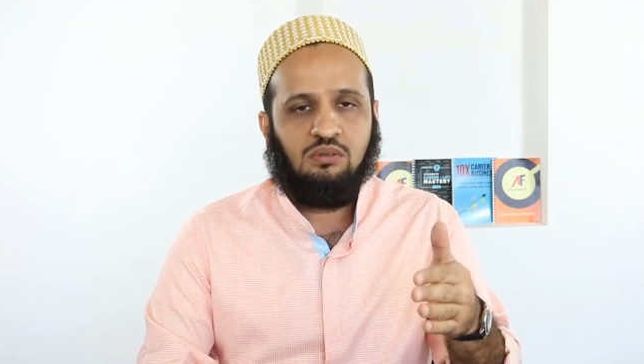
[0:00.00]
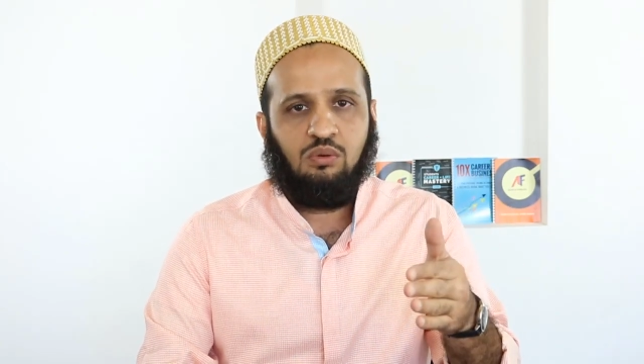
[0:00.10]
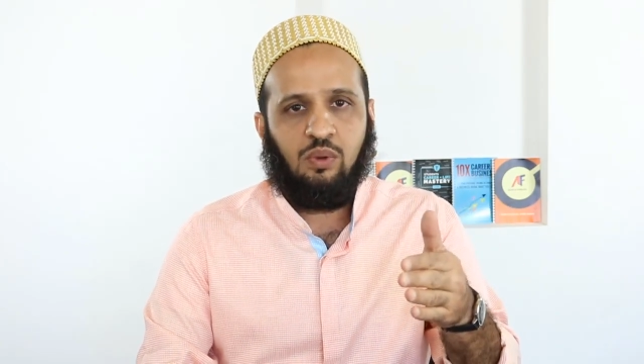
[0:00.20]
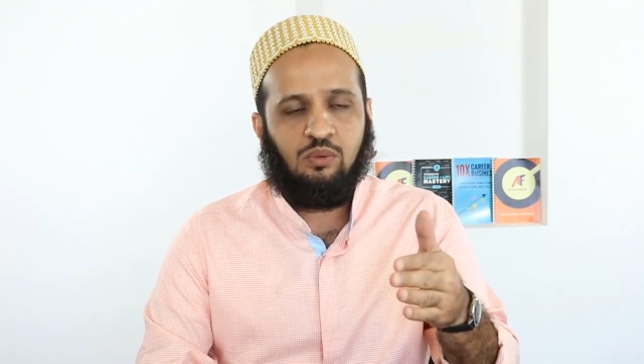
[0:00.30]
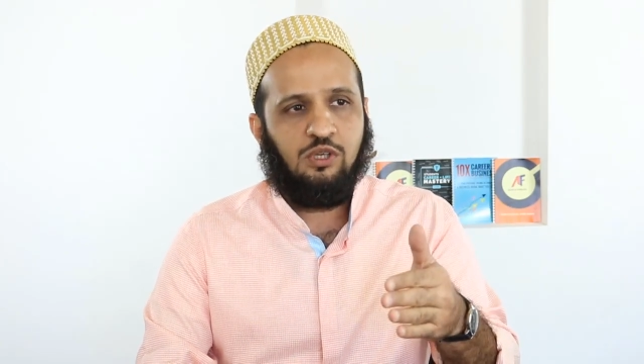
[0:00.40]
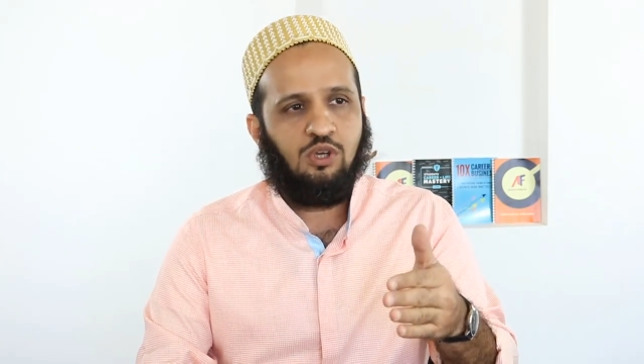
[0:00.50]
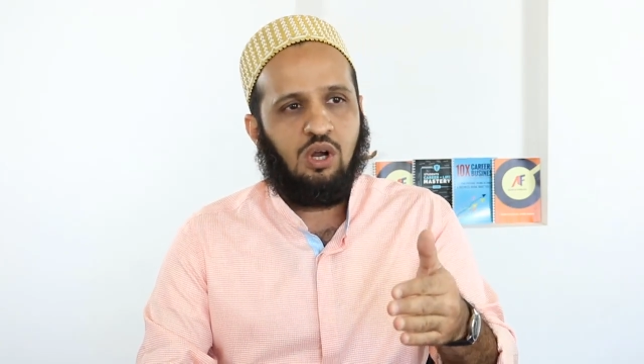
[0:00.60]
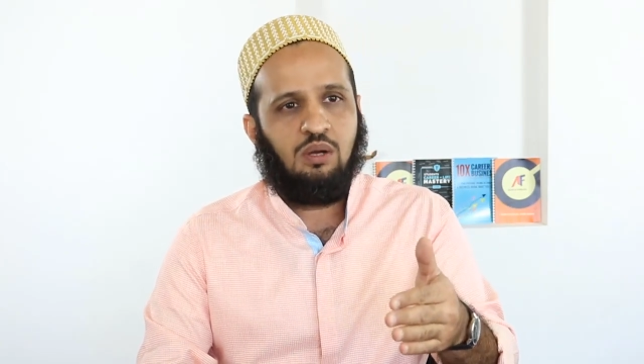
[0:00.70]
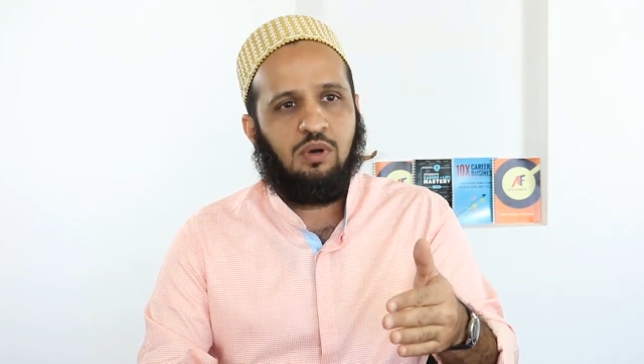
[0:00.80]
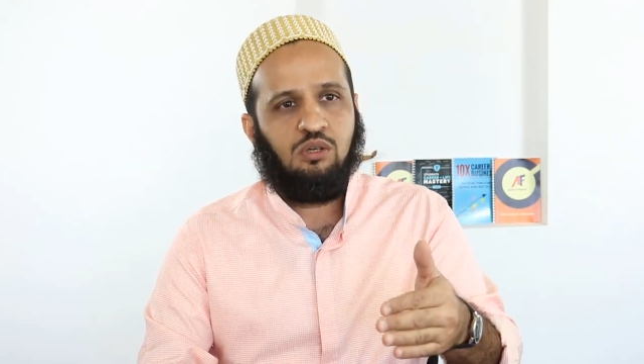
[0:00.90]
when we
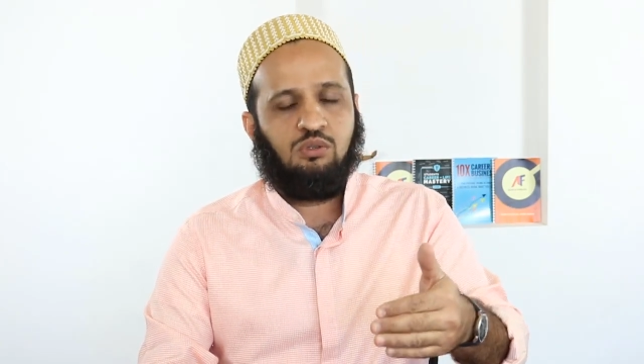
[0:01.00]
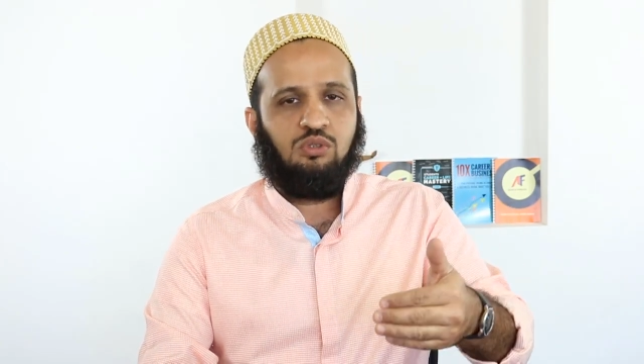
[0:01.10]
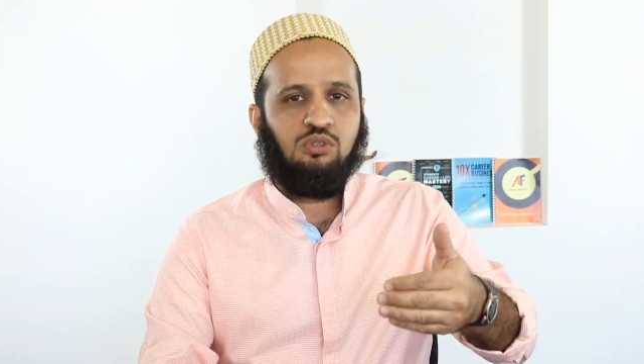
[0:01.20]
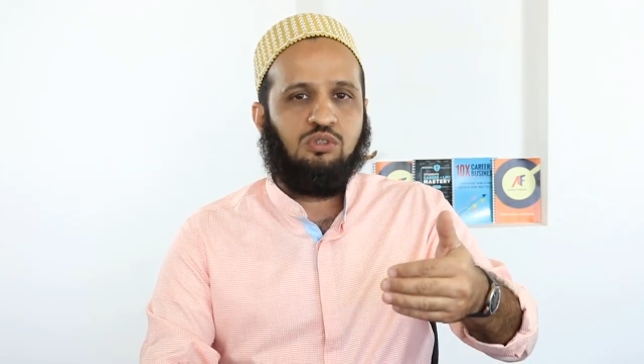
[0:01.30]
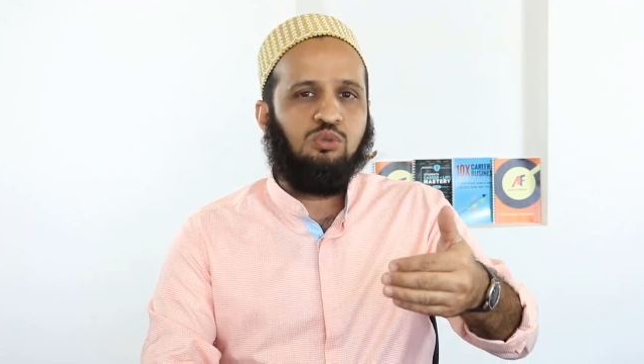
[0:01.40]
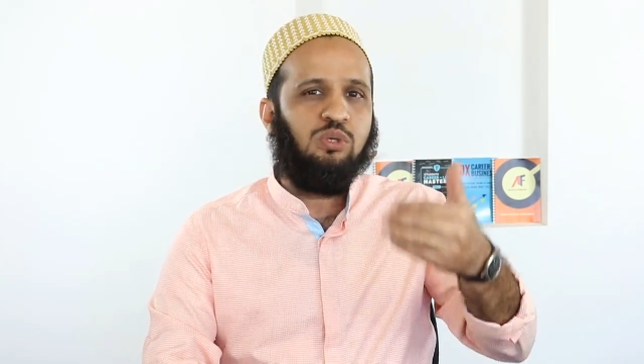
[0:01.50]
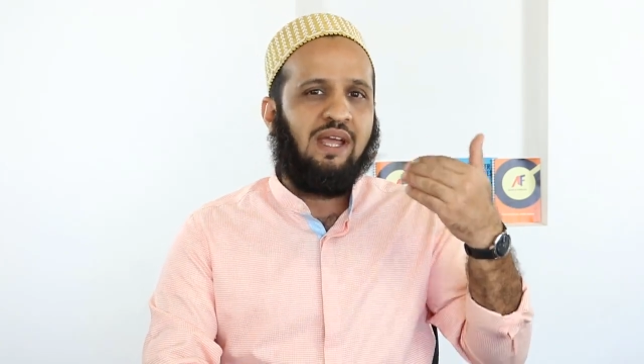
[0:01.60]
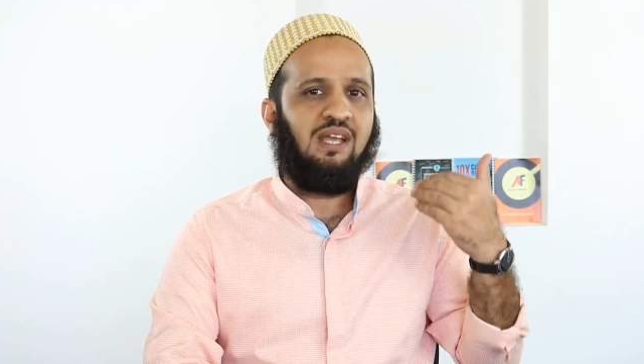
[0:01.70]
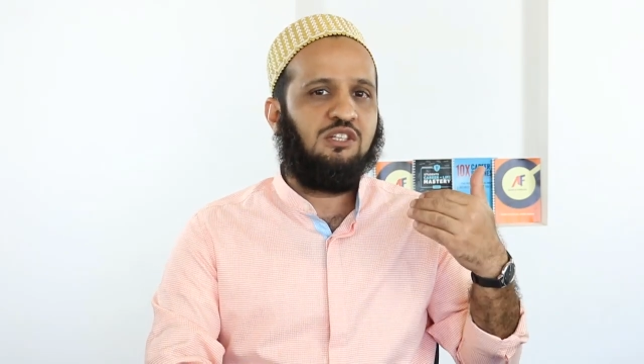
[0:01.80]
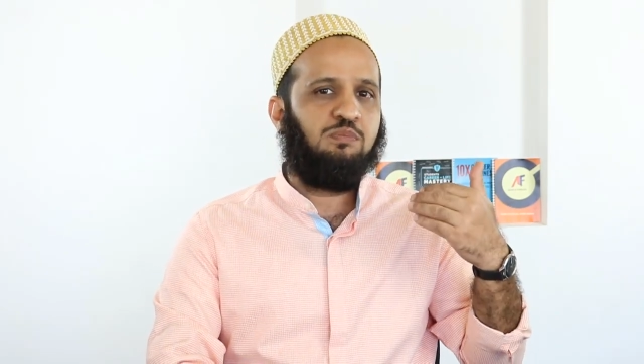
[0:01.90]
talk about two
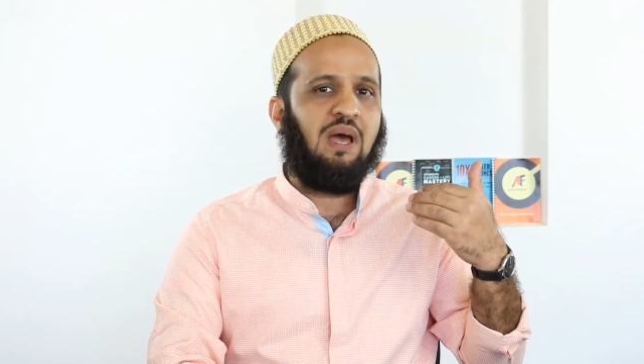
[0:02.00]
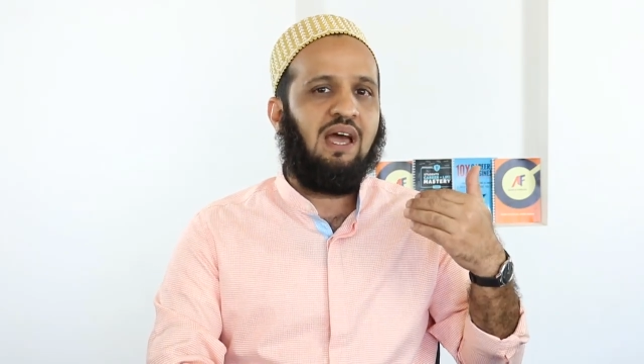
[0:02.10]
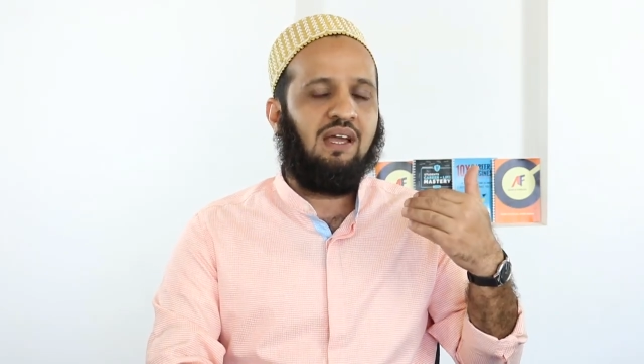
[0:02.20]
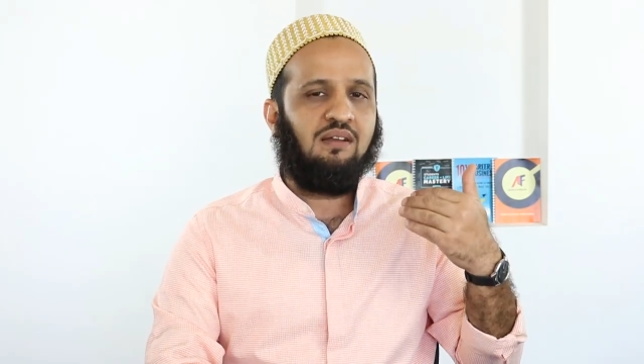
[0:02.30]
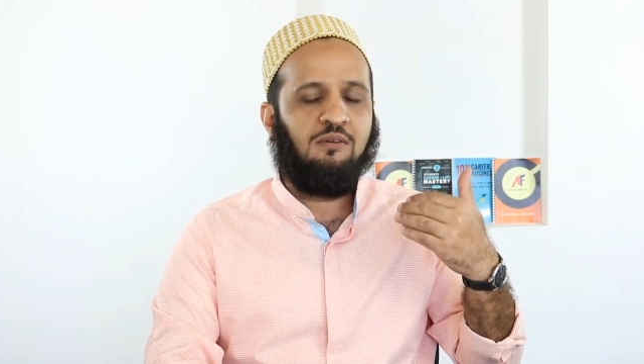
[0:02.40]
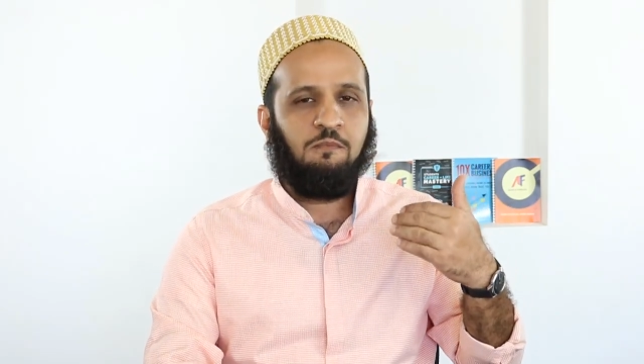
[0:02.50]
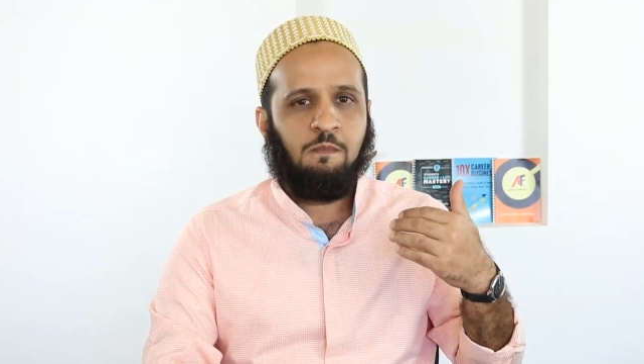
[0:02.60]
decades back,